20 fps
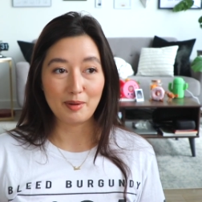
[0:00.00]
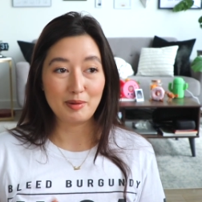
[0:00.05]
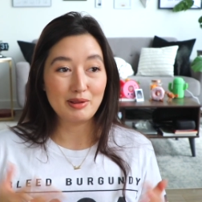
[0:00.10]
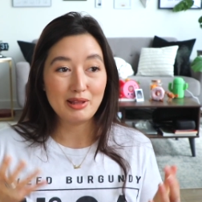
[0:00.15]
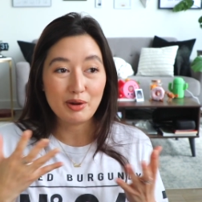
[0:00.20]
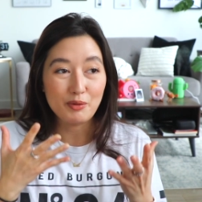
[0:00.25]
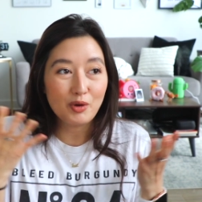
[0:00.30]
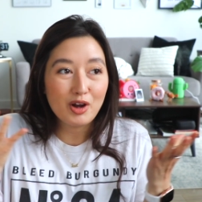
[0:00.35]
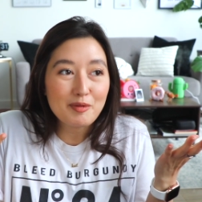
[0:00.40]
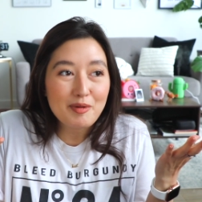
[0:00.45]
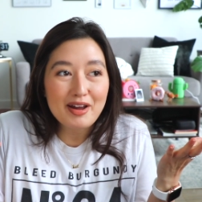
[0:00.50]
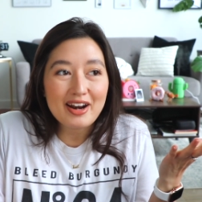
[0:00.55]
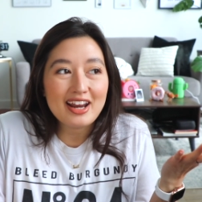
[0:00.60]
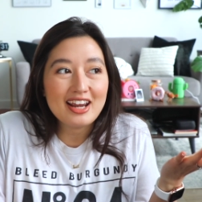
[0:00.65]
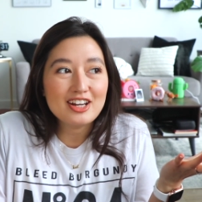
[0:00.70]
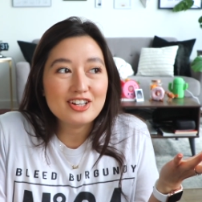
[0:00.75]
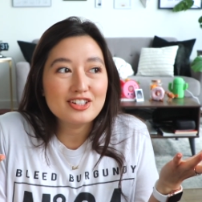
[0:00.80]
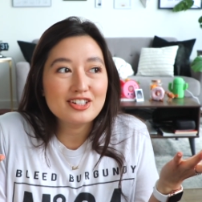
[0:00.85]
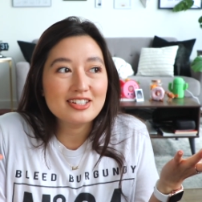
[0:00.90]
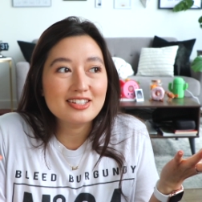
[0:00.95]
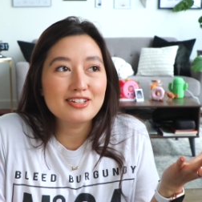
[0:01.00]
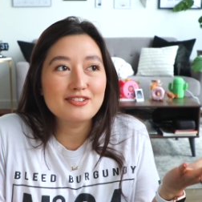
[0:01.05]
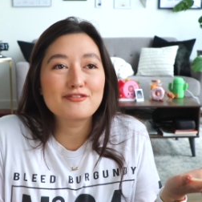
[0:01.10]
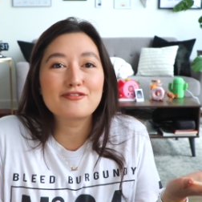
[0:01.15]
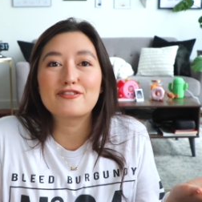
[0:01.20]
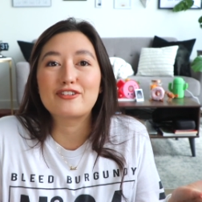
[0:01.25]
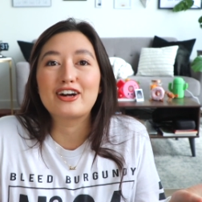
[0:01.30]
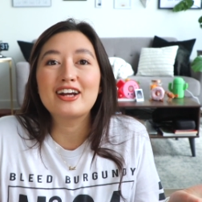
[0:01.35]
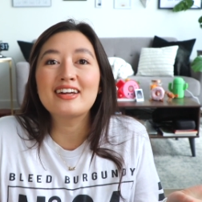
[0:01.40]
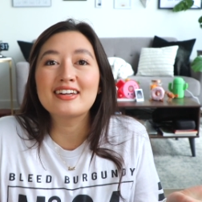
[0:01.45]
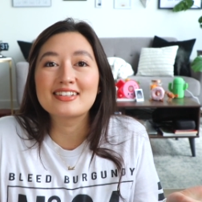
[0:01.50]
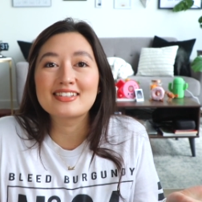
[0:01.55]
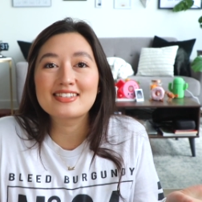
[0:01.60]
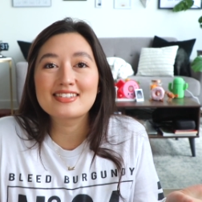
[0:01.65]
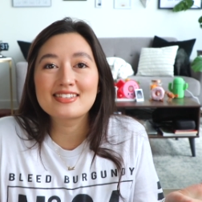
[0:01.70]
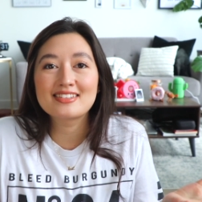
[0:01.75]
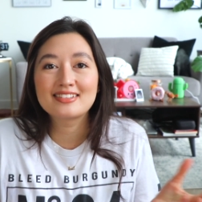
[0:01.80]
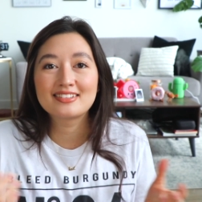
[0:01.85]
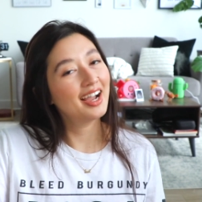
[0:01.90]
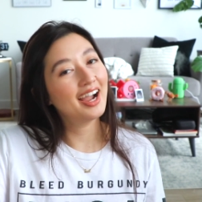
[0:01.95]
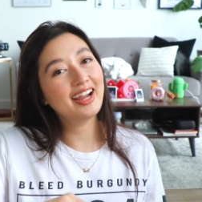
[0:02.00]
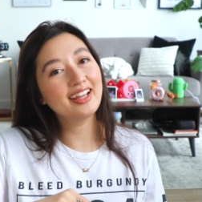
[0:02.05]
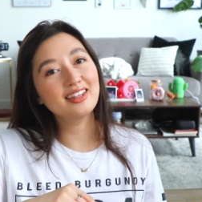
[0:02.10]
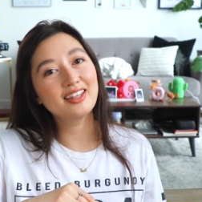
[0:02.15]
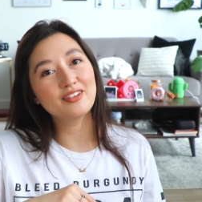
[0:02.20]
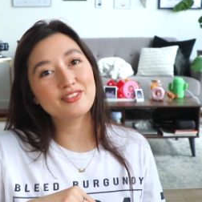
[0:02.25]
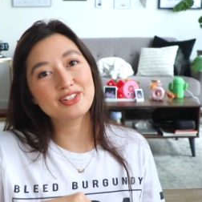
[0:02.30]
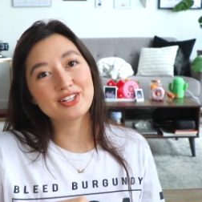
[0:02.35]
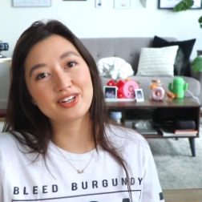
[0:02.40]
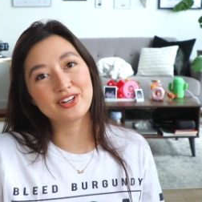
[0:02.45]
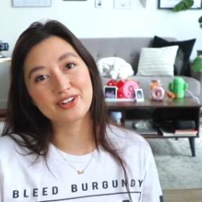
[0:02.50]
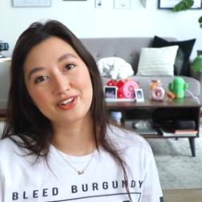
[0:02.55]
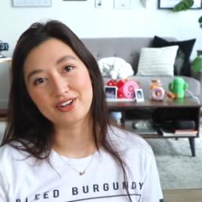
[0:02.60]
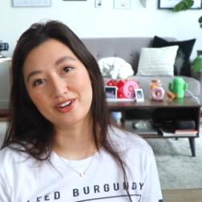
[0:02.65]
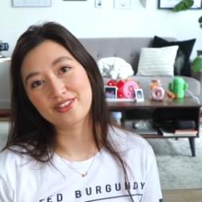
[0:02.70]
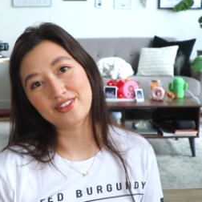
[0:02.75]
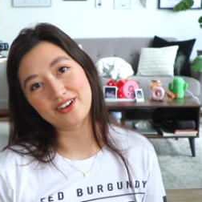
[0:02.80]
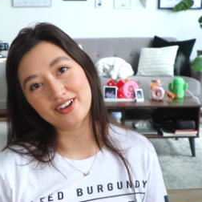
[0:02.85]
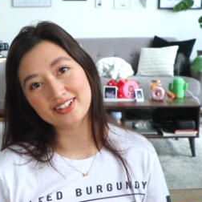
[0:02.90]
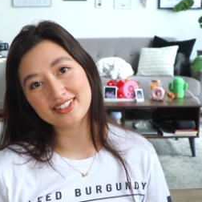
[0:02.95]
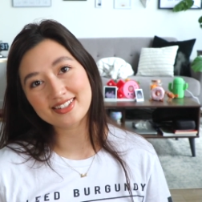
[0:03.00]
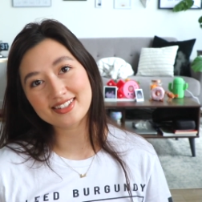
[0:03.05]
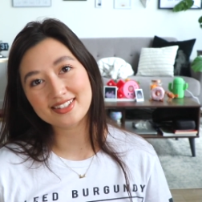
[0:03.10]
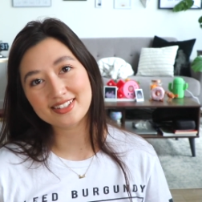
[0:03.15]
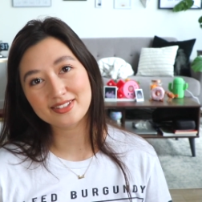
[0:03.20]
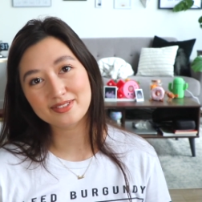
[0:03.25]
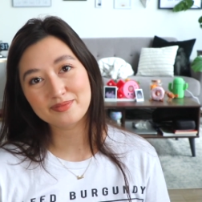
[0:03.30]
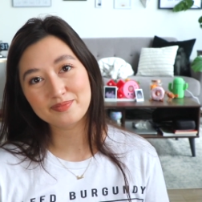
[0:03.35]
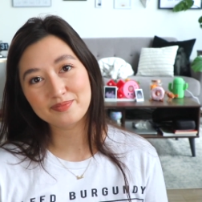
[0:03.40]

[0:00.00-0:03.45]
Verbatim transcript: I mean, like, what about Asians in France? I'd love to hear your thoughts.